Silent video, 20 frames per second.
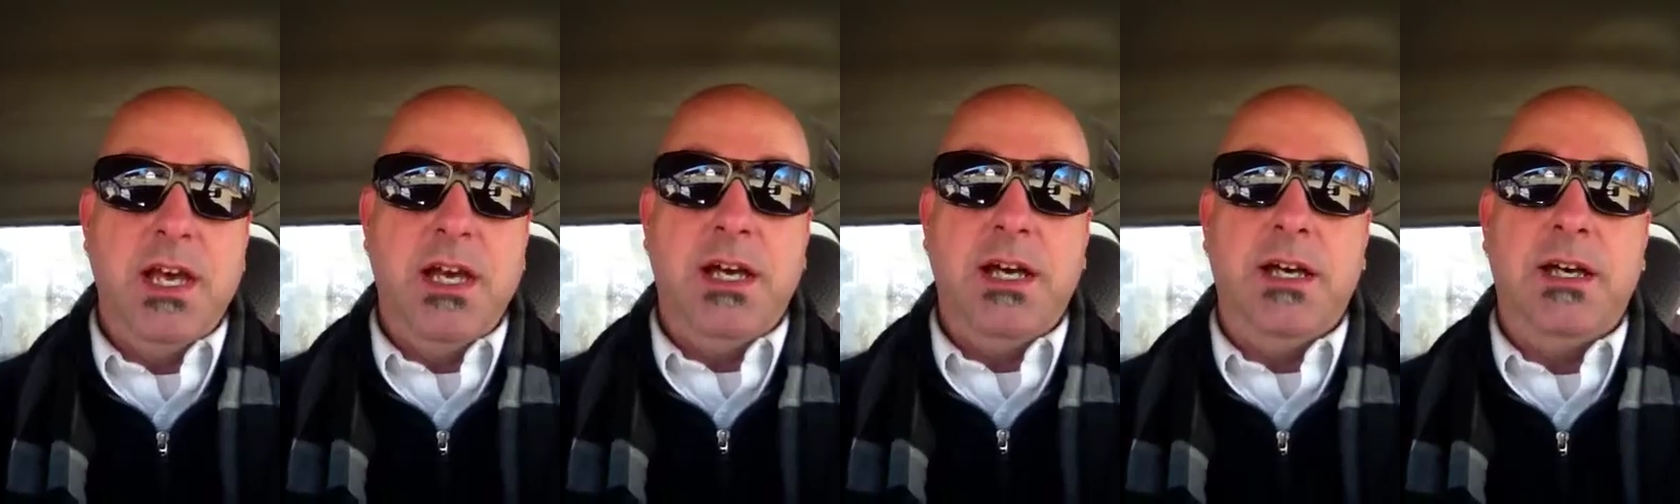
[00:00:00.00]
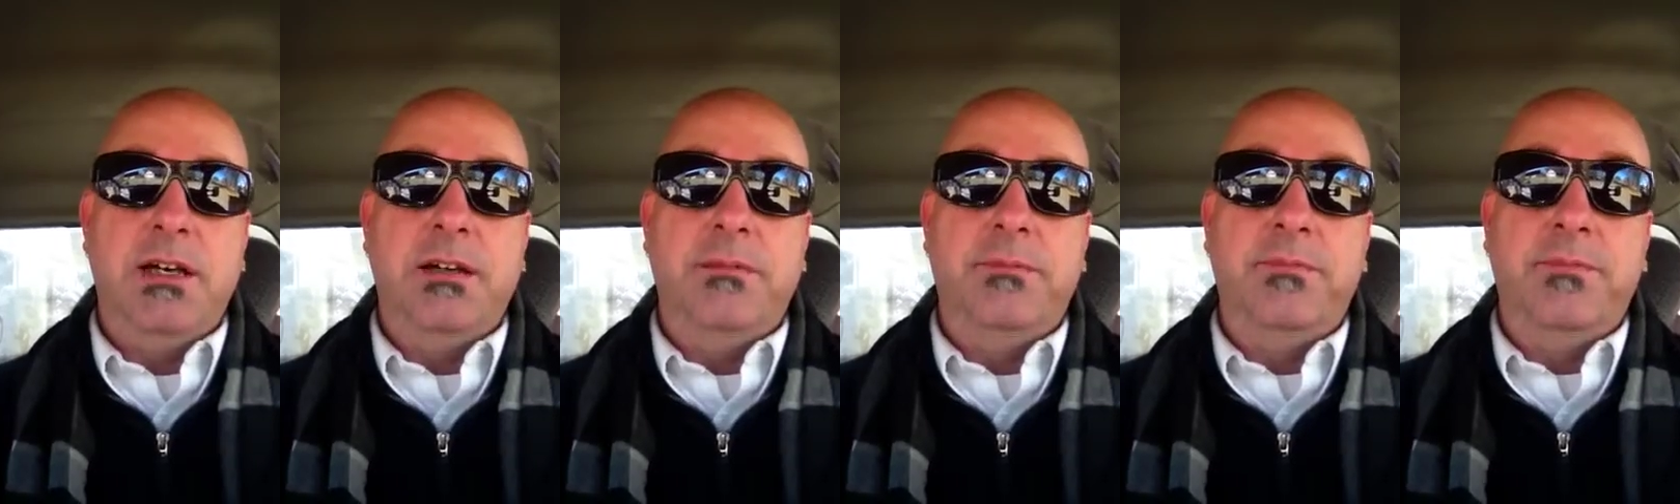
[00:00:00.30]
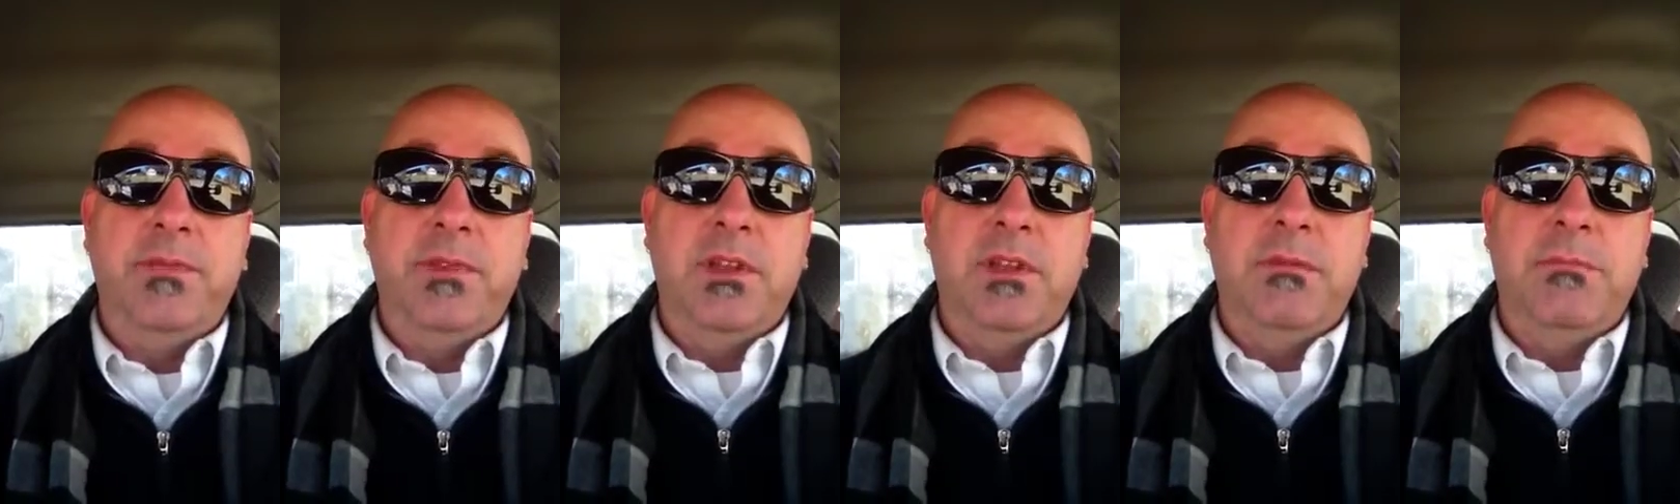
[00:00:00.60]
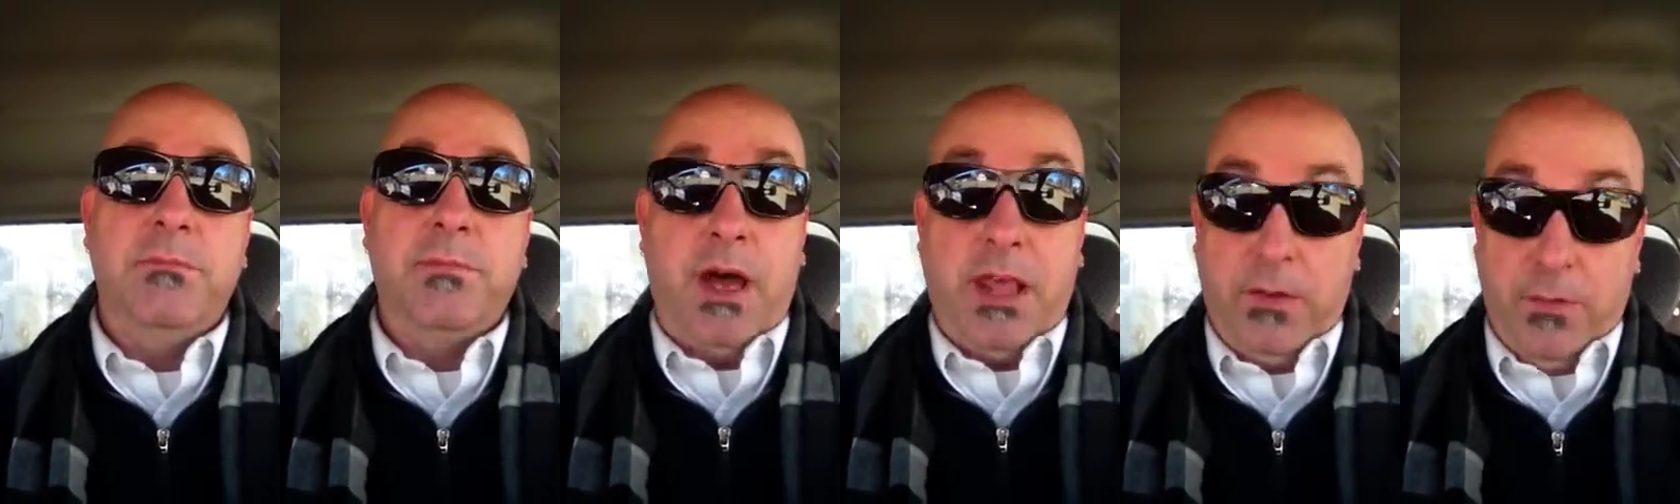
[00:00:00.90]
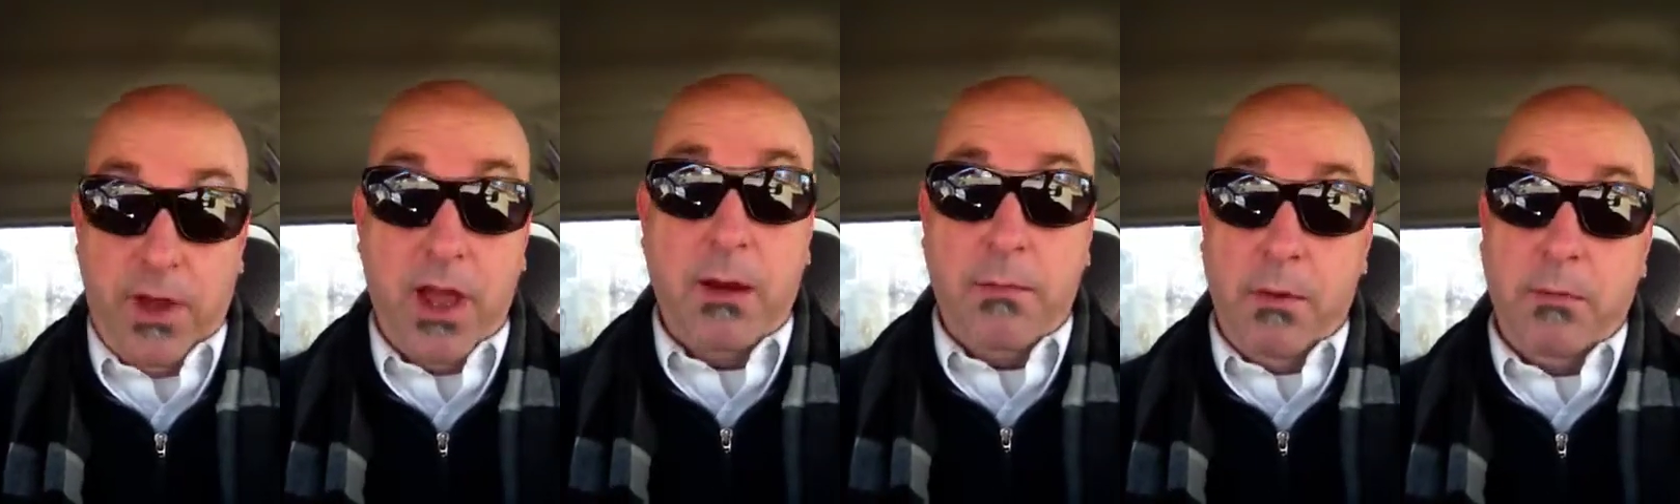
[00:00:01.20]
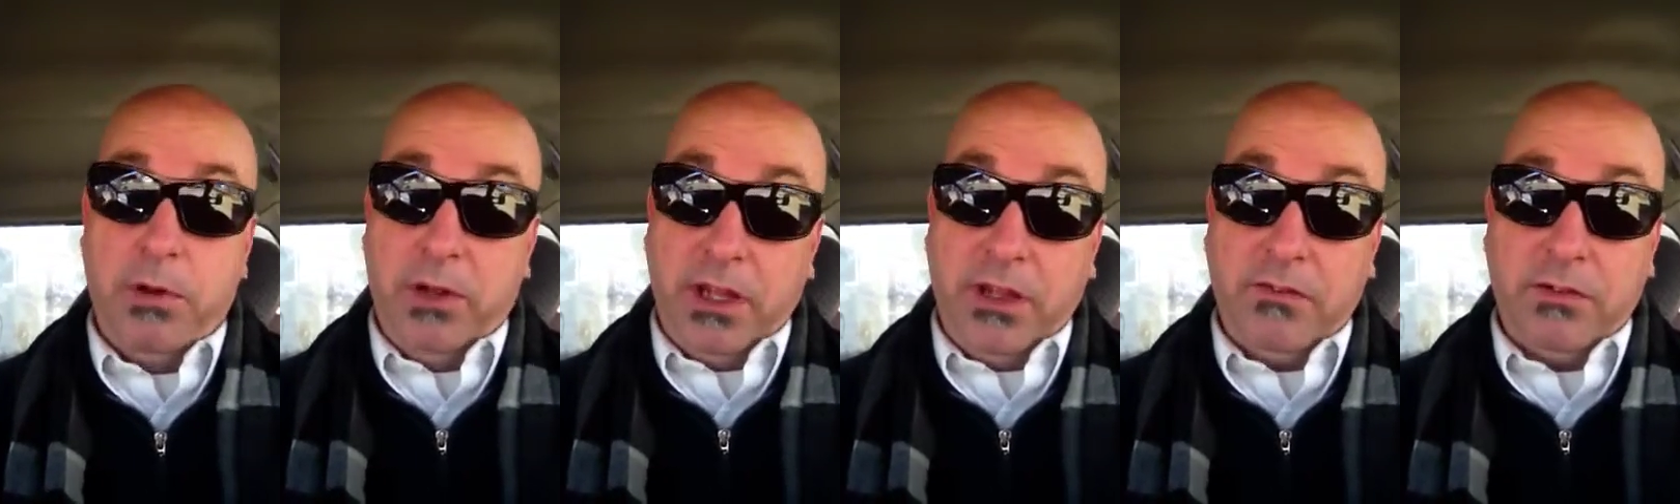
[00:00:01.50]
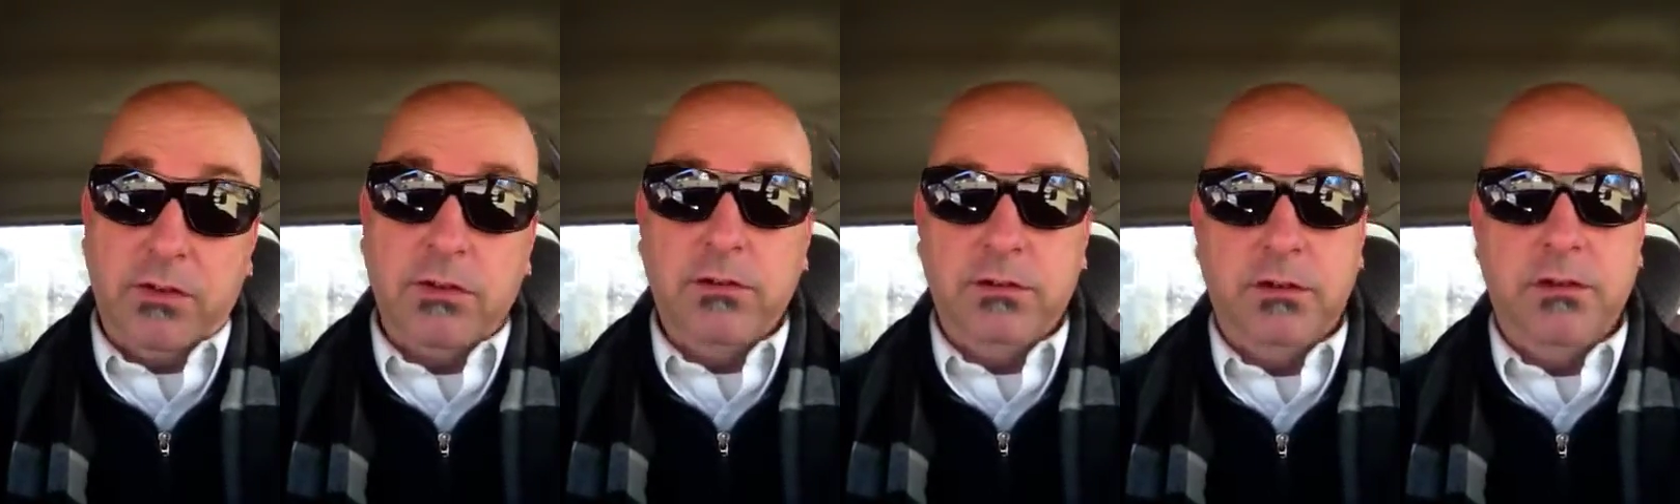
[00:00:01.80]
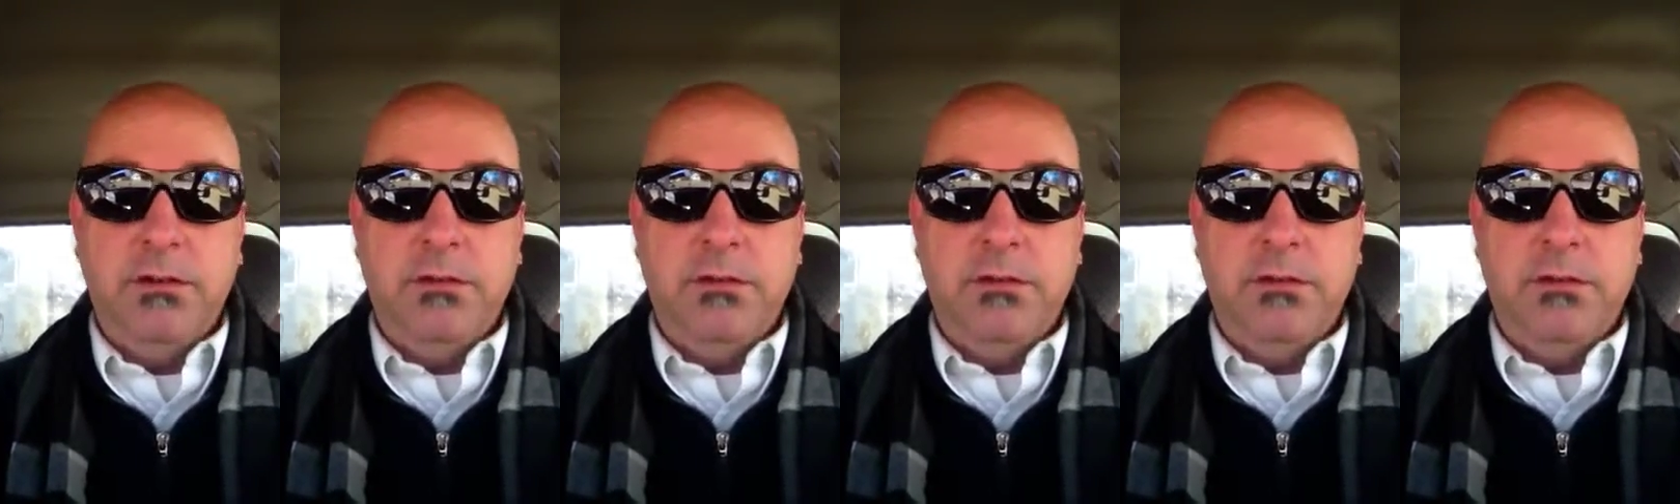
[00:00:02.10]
By the way, I'm a believer.